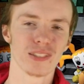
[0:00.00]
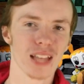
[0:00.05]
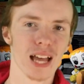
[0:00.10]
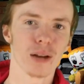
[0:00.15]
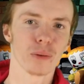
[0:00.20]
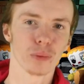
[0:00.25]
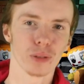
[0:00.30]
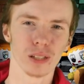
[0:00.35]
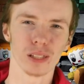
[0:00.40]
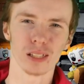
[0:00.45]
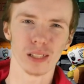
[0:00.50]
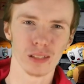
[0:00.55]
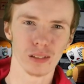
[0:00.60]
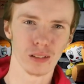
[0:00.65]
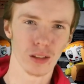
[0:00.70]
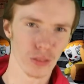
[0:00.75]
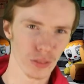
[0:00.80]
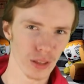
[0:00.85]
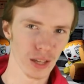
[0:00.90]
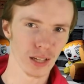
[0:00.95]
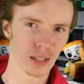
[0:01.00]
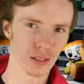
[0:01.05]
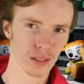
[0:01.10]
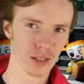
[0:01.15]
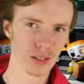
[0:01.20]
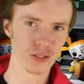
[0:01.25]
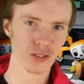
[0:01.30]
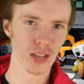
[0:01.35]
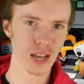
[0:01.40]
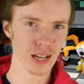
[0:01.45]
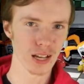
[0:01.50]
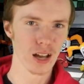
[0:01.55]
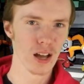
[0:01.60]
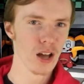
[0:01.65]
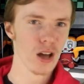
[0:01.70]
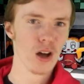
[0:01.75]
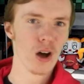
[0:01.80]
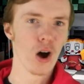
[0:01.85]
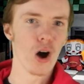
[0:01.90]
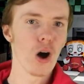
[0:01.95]
is that really the thing? Because like,
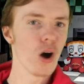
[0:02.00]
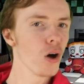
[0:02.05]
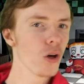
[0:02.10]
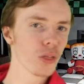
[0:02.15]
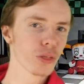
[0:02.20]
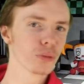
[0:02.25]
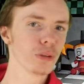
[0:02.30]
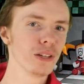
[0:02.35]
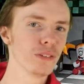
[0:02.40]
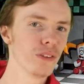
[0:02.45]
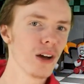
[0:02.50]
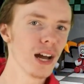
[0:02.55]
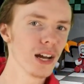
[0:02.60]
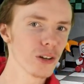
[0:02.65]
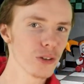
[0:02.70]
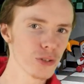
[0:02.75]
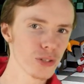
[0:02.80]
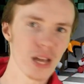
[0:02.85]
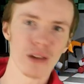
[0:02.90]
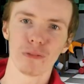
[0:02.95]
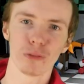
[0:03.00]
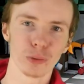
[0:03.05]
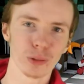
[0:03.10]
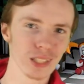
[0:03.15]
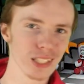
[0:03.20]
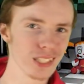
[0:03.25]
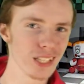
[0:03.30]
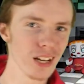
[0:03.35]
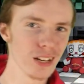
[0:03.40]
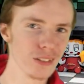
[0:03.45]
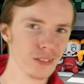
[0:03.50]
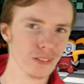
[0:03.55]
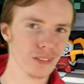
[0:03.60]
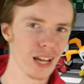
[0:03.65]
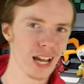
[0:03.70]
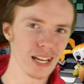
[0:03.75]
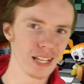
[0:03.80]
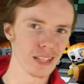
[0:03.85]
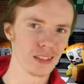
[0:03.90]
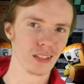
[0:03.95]
all three fires haven't really done
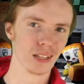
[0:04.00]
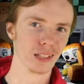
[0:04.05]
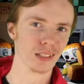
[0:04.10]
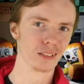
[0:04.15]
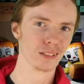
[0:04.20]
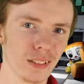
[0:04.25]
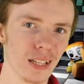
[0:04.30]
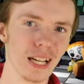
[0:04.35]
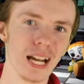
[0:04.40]
anything.